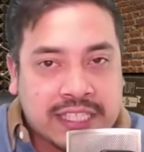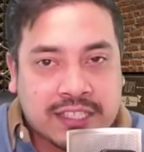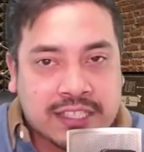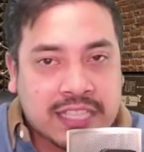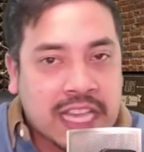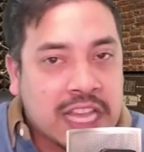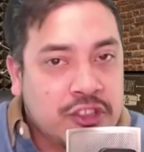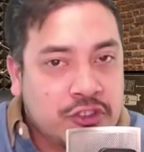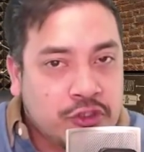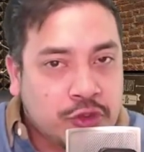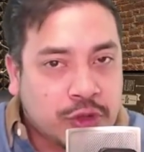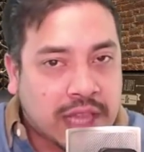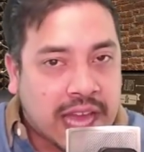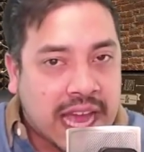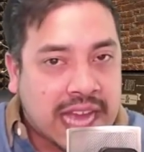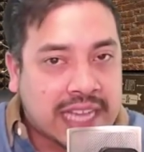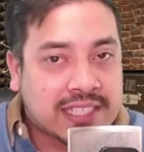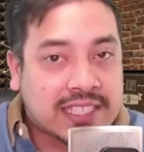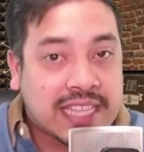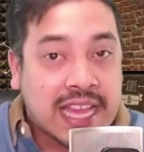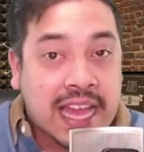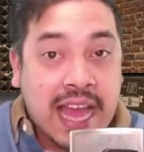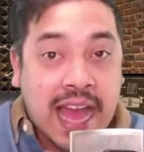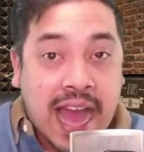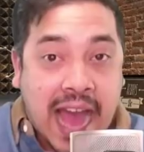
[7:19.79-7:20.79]

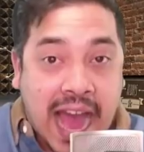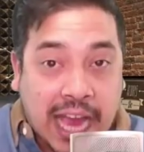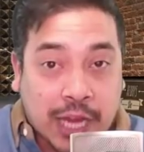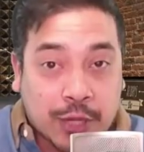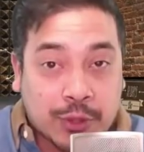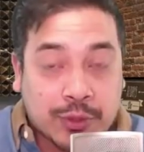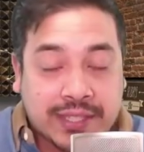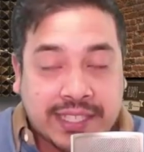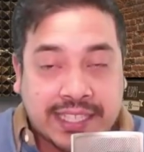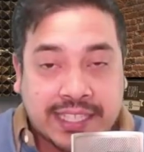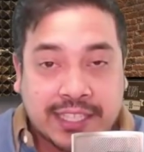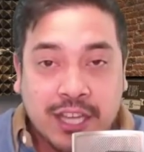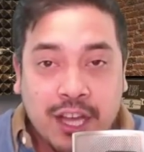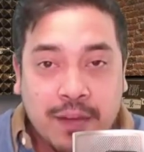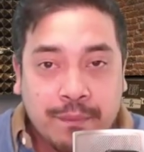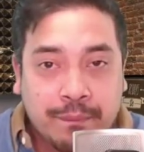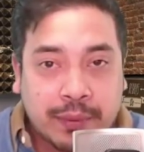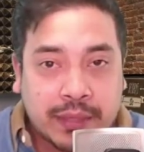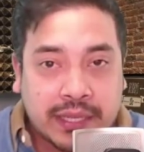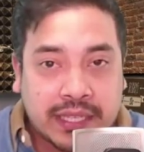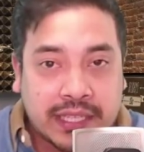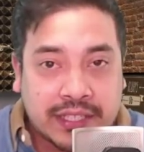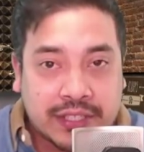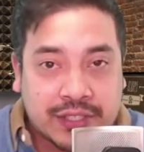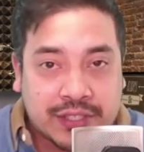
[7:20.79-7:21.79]
centralized IoT
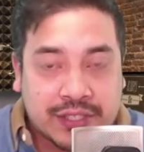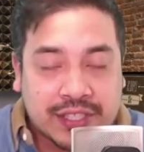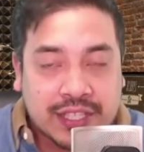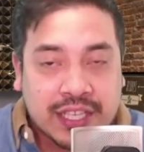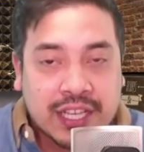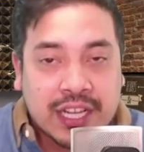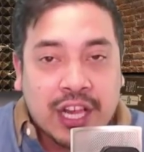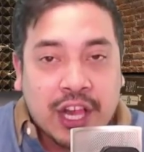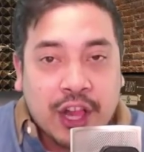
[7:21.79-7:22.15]
companies.